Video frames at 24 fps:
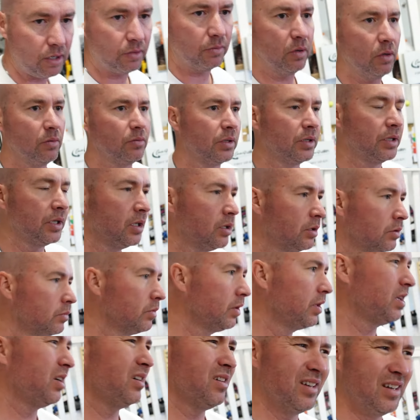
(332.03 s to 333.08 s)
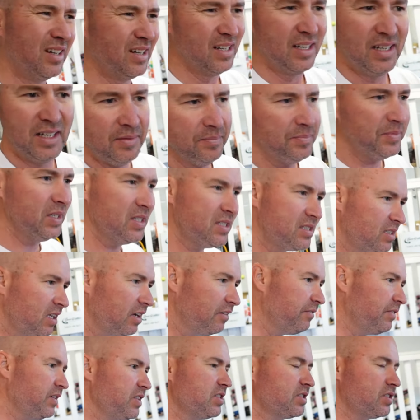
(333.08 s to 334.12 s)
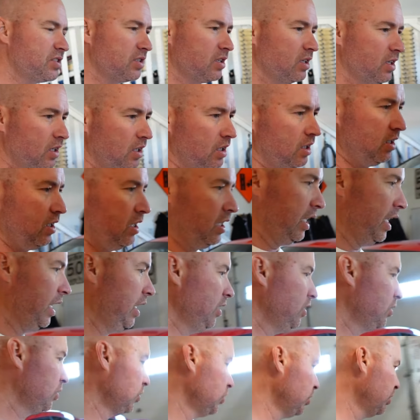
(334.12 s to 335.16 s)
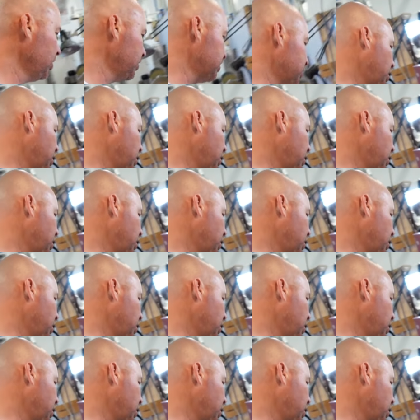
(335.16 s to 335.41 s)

of what we're dealing with here. This stuff it looks